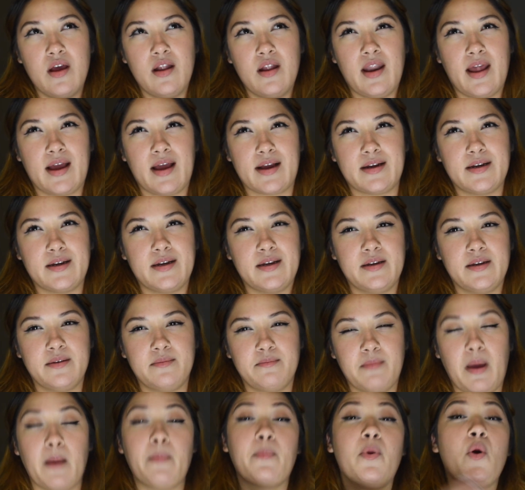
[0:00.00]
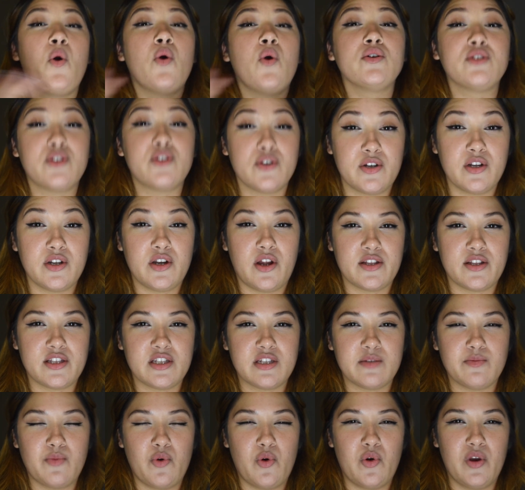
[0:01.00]
like, my pores look a
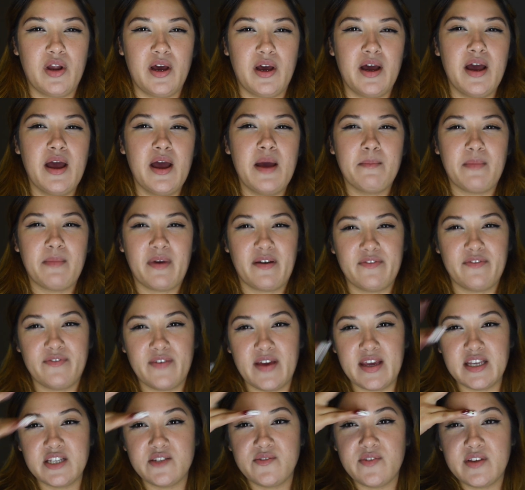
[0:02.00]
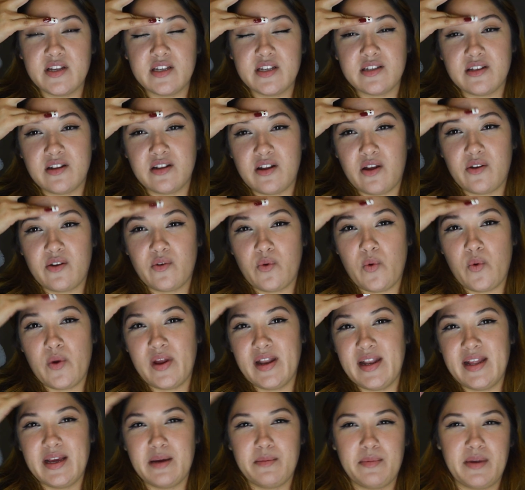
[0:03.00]
lot smaller. My face feels a lot
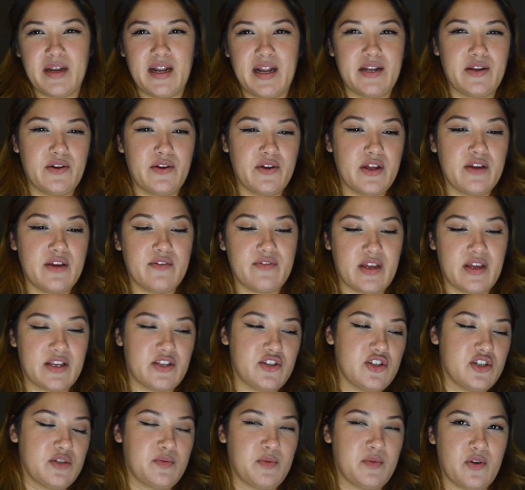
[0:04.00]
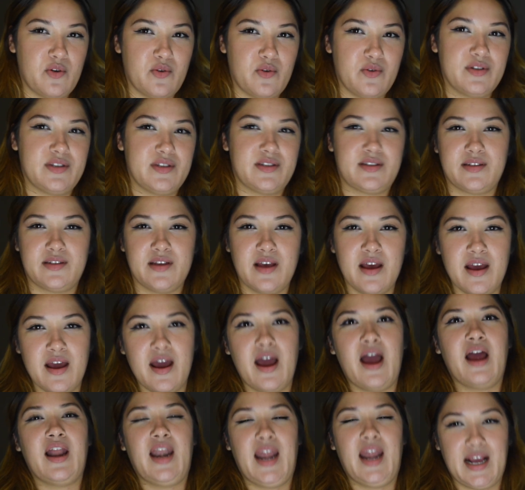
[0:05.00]
oilier, but I don't know if that's just because,
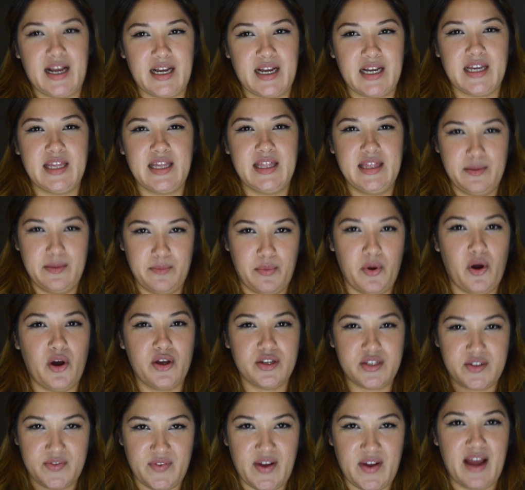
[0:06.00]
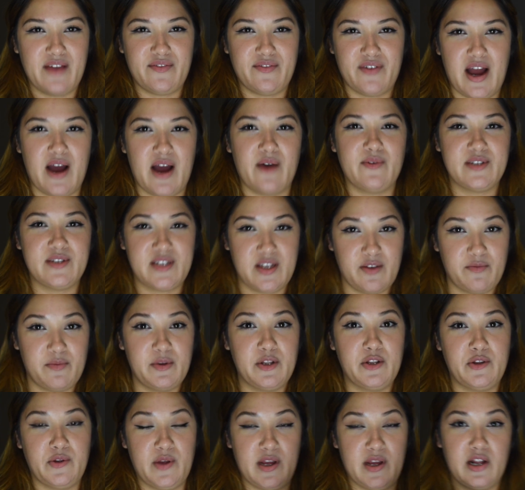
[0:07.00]
like, in the past 5 hours I've
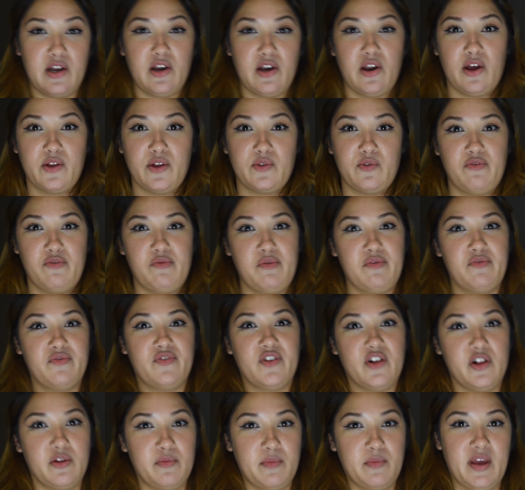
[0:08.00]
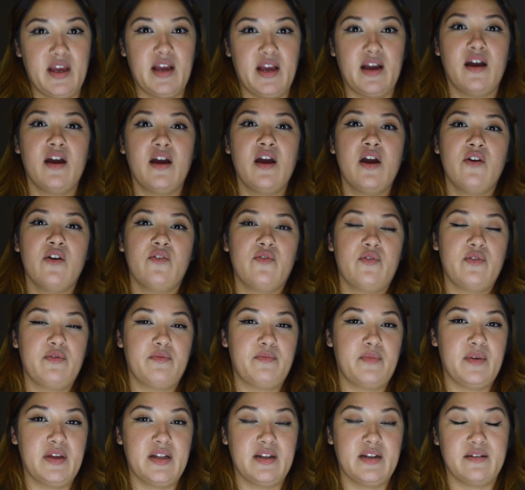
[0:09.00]
been doing a lot. We've been filming,
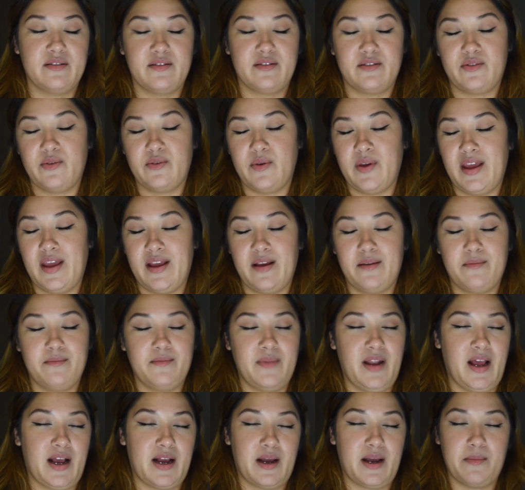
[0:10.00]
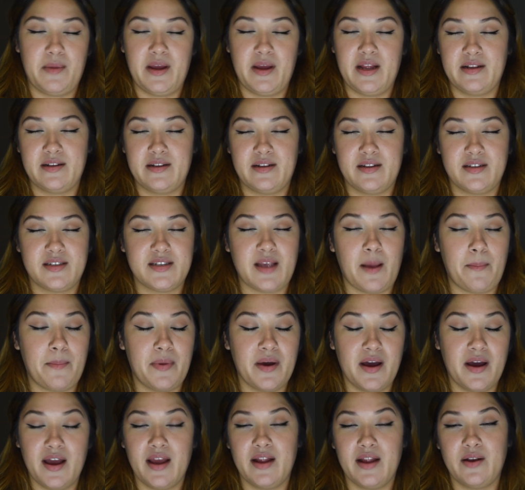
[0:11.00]
we've been doing, like, I made
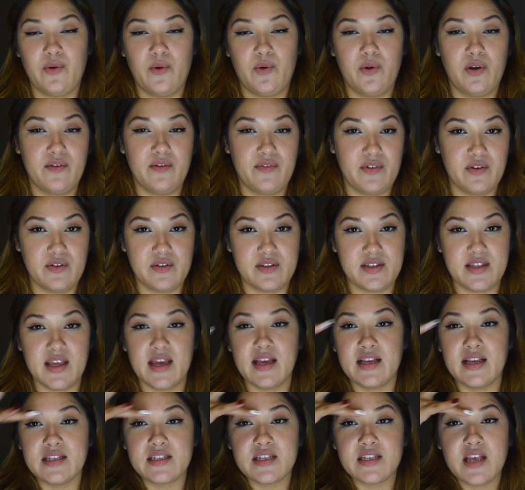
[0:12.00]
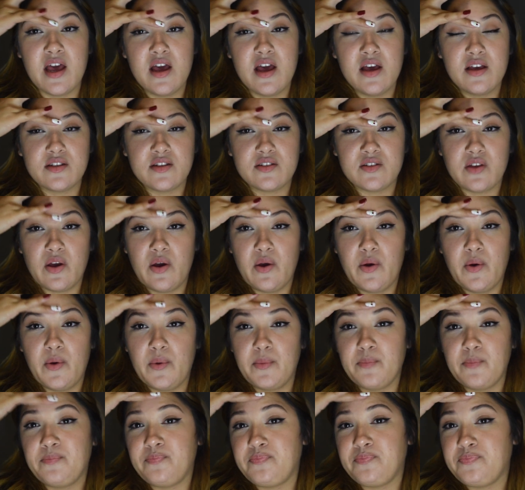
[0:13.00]
supper and all of those things.
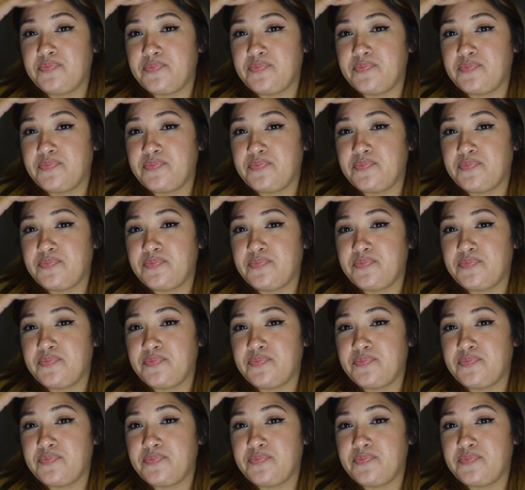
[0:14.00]
So